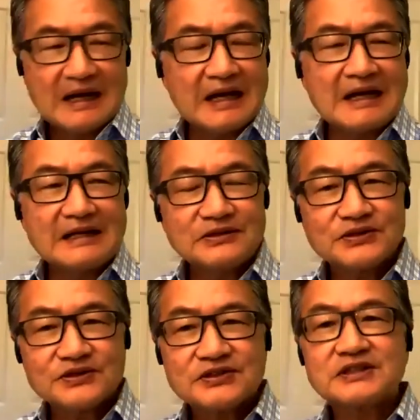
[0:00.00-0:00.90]
And
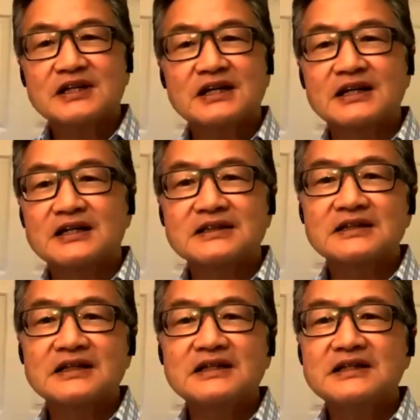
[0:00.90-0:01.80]
so start
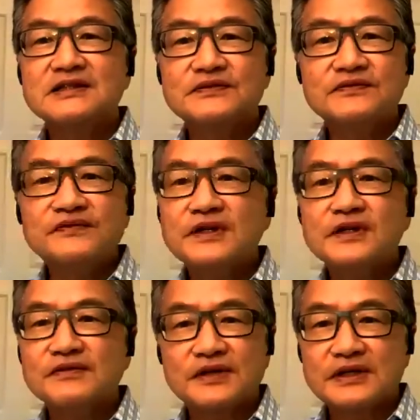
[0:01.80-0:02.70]
is very,
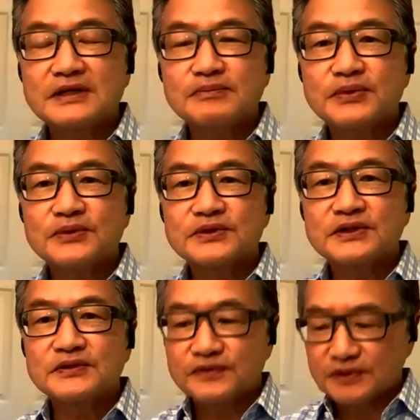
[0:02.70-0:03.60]
very
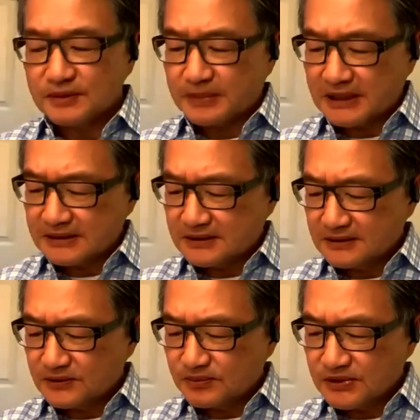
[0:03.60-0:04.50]
important for the Biden
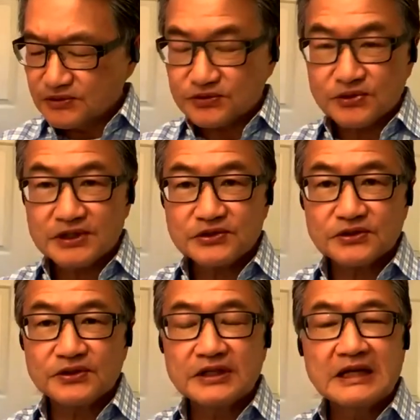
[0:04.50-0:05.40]

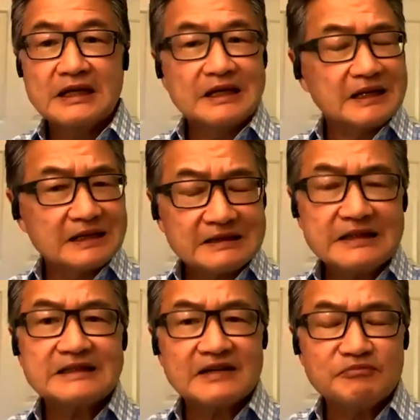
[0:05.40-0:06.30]
administration. And I
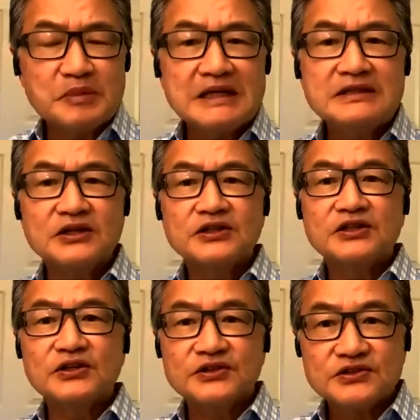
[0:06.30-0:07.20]
think they've made a
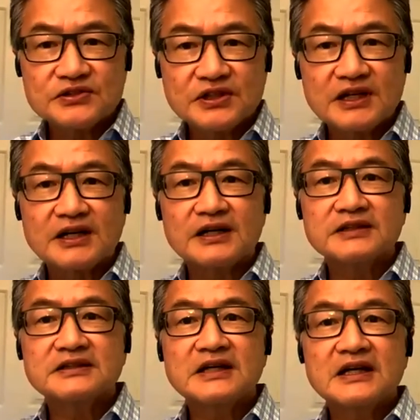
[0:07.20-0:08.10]
good
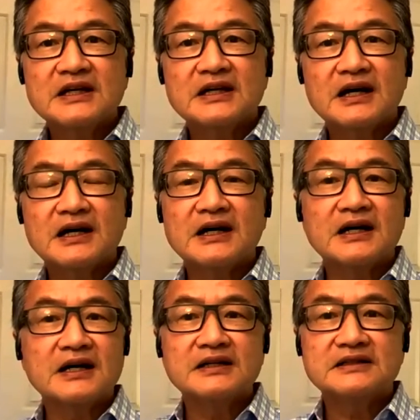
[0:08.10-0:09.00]
start.
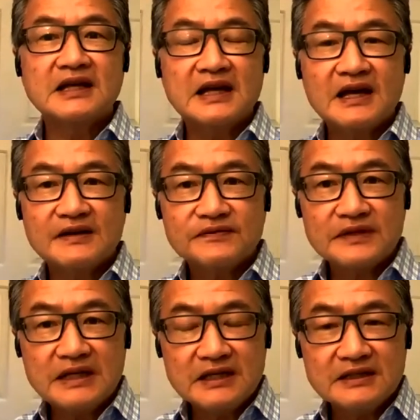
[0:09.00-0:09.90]
They
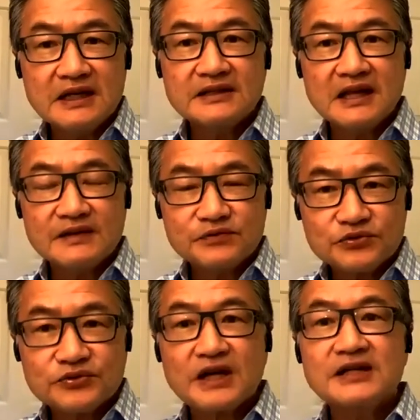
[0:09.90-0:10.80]
have
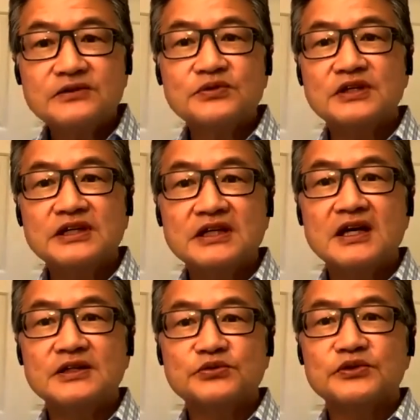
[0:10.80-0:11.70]
tried to
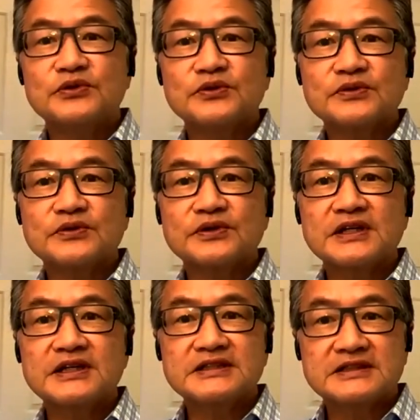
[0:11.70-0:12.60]
engage with North
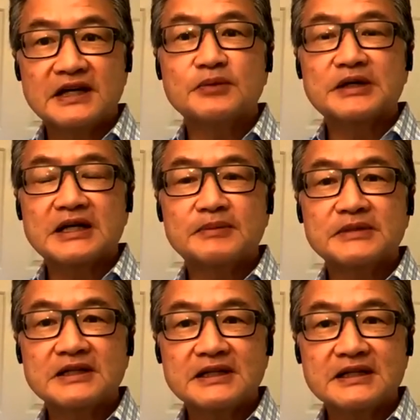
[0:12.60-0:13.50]
Korea. It's now
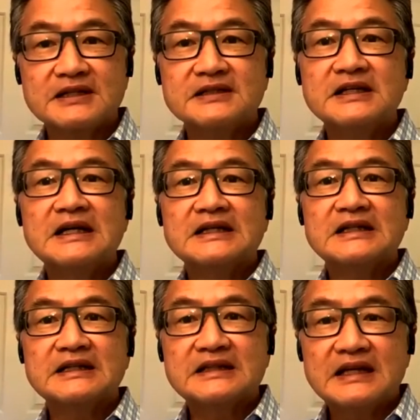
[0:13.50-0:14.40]
become clear
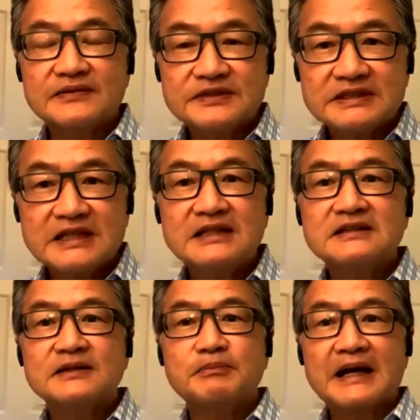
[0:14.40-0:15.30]
that they have
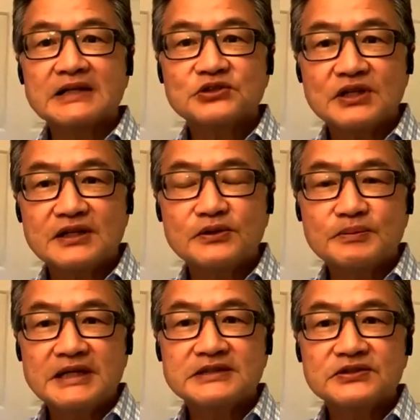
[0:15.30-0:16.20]
sent a back
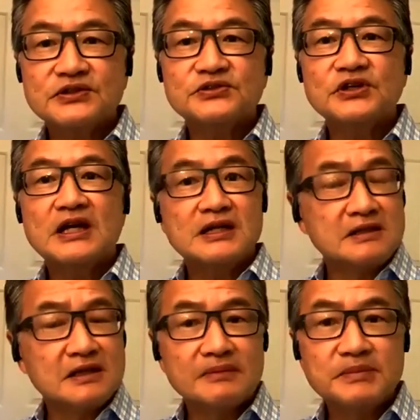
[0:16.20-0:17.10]
channel message
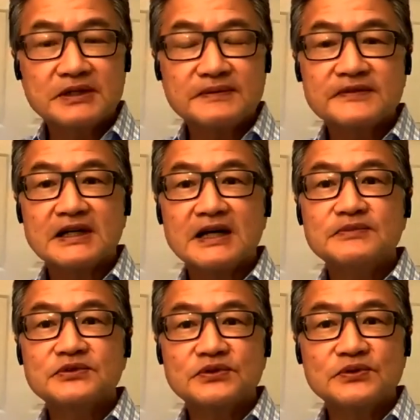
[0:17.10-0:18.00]
number of
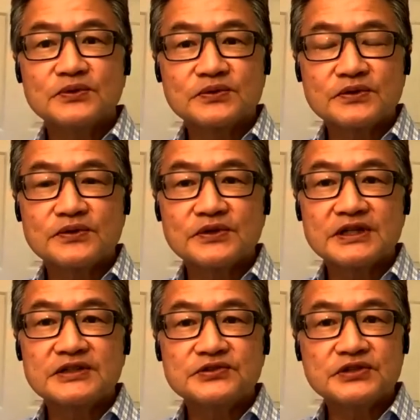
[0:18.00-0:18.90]
times to North
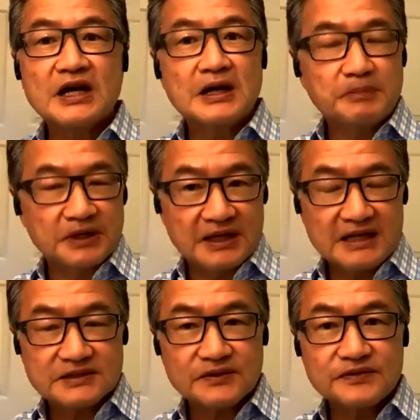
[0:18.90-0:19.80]
Koreans, but
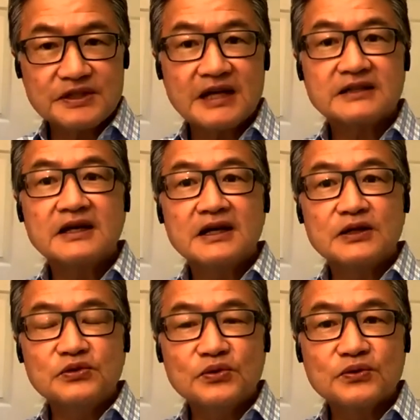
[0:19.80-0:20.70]
as of yet,
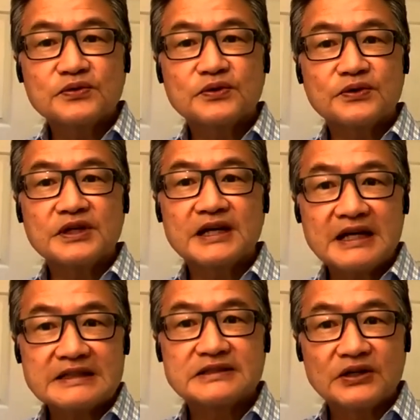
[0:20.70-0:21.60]
North Korea
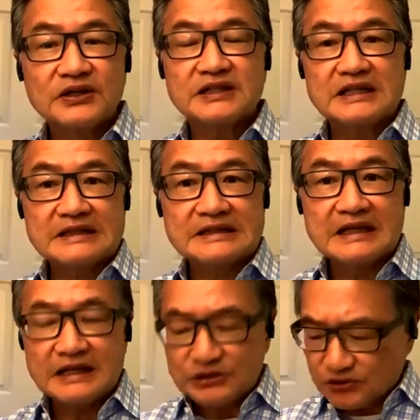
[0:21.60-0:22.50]
has not
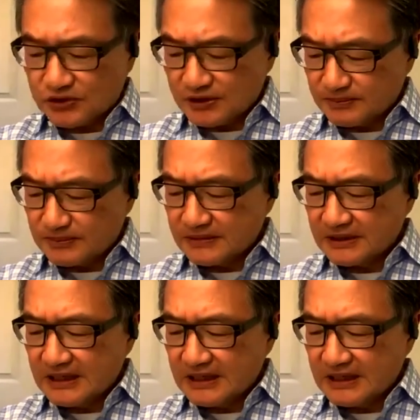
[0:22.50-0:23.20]
engaged them.